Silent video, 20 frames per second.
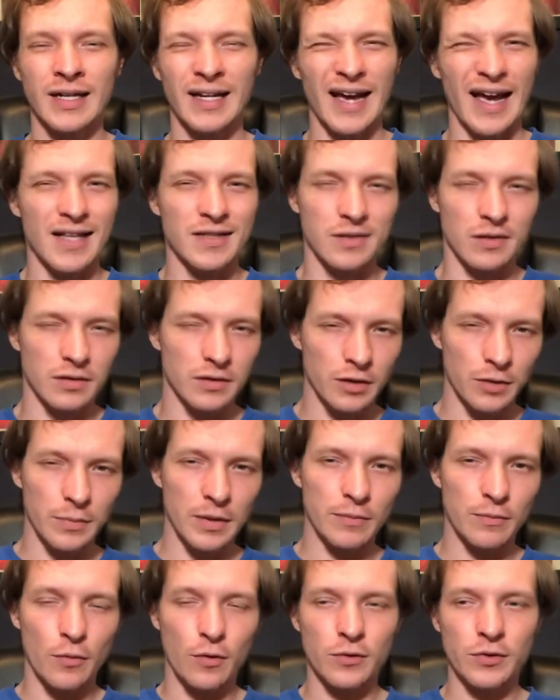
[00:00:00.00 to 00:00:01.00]
adds a little
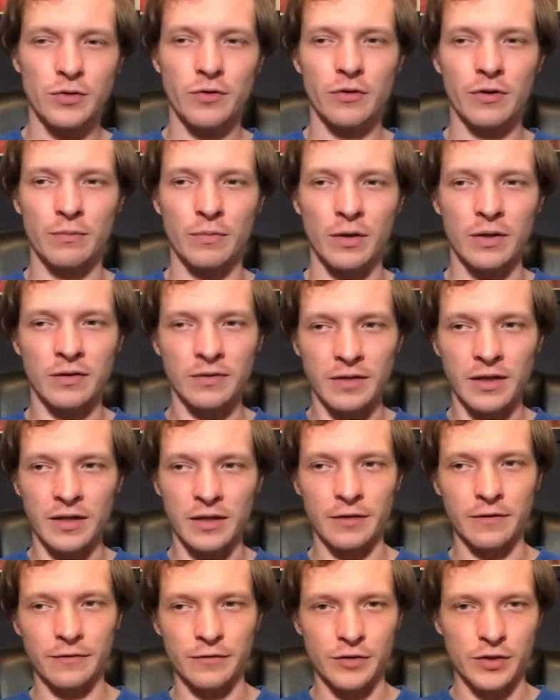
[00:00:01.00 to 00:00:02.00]
bit more to it, but they
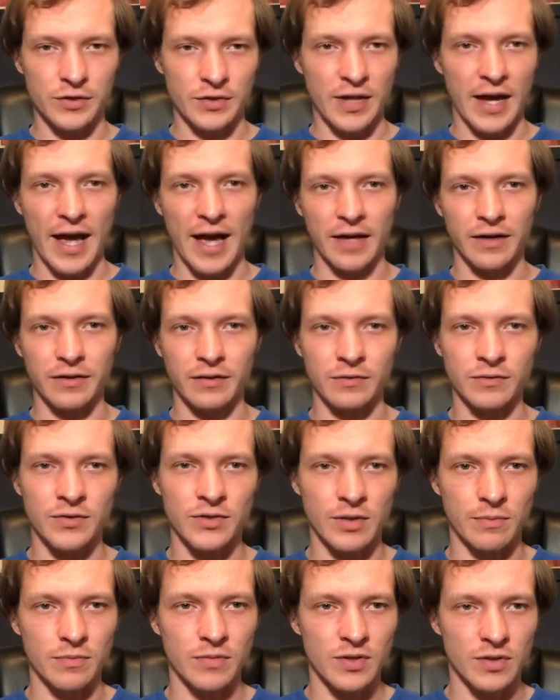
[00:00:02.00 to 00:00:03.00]
could have just added
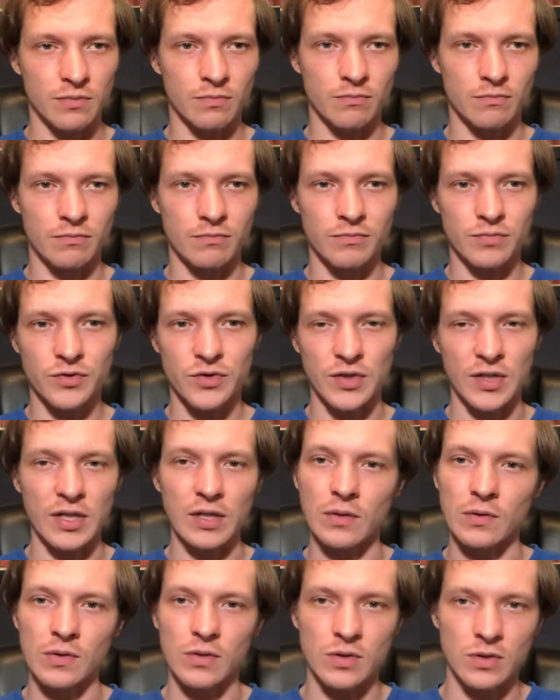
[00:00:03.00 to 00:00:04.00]
some
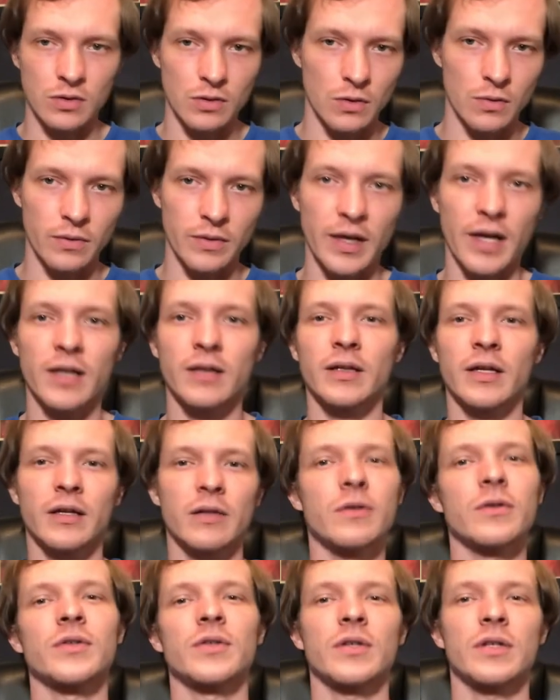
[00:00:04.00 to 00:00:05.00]
scenes to that
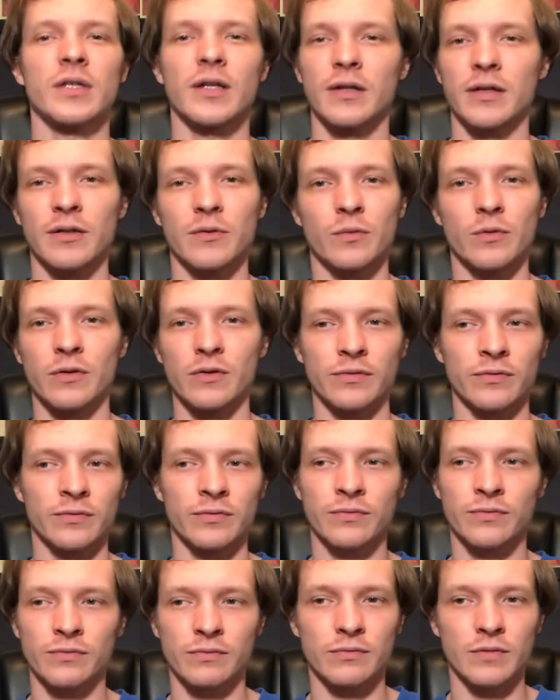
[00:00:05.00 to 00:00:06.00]
later scene and it would have
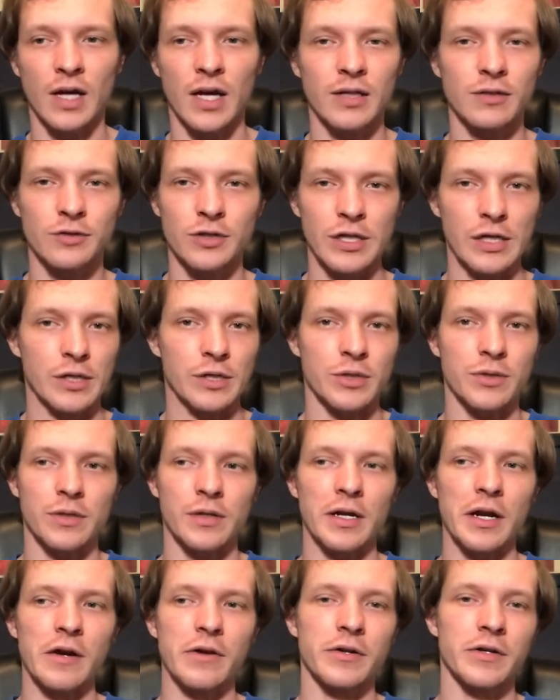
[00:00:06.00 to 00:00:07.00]
not changed the
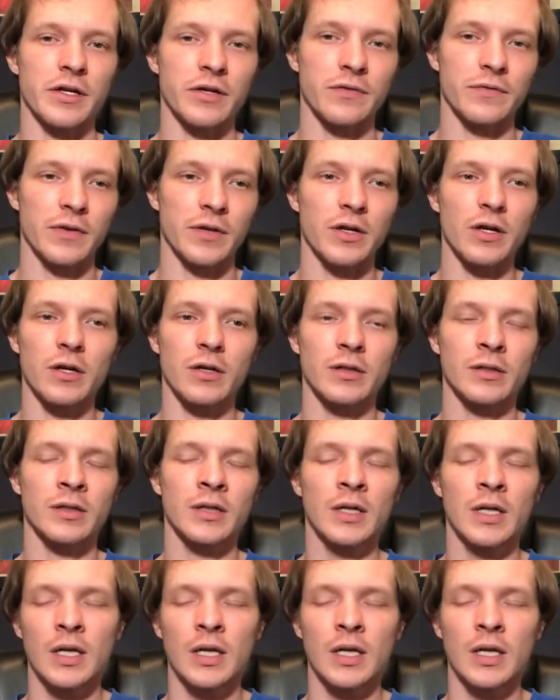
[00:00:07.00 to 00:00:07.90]
narrative at all.